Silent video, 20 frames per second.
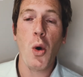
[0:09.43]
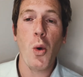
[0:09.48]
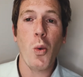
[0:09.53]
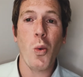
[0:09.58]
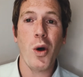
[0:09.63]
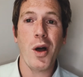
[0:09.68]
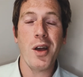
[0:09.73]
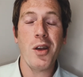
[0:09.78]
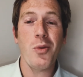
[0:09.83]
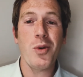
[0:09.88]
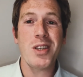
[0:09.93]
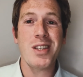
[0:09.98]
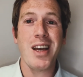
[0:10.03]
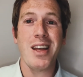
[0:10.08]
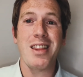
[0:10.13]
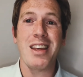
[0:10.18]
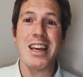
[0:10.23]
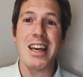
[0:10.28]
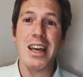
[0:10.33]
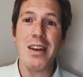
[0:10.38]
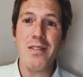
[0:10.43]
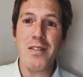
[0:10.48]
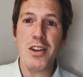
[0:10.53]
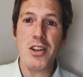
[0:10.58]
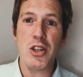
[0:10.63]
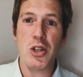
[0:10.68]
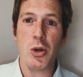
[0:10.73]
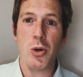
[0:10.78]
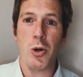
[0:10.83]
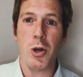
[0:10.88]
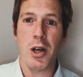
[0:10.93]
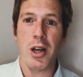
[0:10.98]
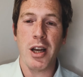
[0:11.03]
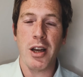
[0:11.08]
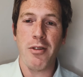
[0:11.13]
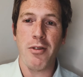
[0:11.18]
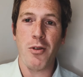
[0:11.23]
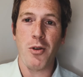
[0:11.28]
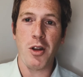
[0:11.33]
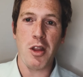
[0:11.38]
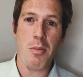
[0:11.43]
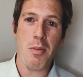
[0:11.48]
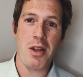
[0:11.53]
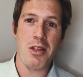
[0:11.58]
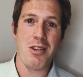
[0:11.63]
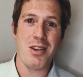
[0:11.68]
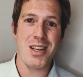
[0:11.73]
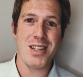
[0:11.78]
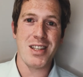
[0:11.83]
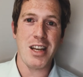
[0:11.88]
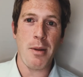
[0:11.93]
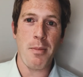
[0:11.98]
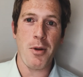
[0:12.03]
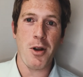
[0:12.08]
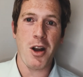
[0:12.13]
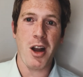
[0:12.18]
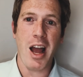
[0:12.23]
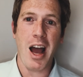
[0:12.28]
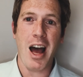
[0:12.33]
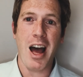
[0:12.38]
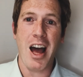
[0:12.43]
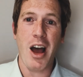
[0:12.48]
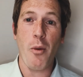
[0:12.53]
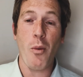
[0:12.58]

One was that the inventory for the month of December